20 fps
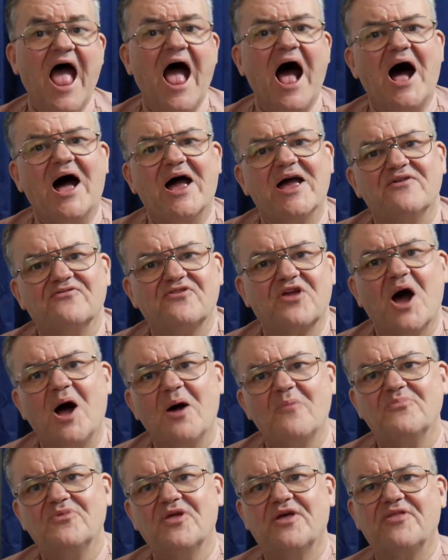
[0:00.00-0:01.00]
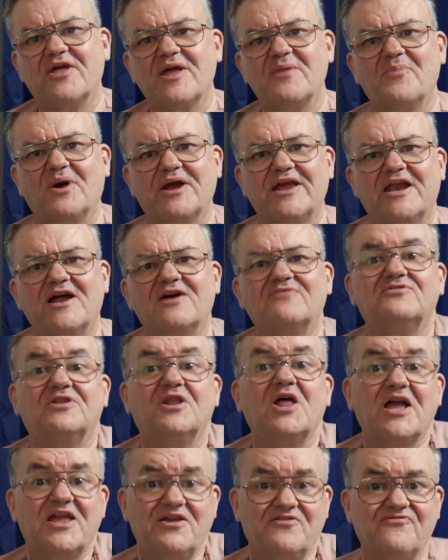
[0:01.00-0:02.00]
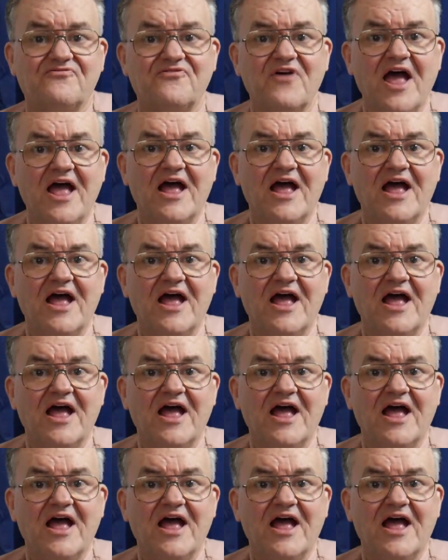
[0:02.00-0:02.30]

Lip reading: I have come that they might have life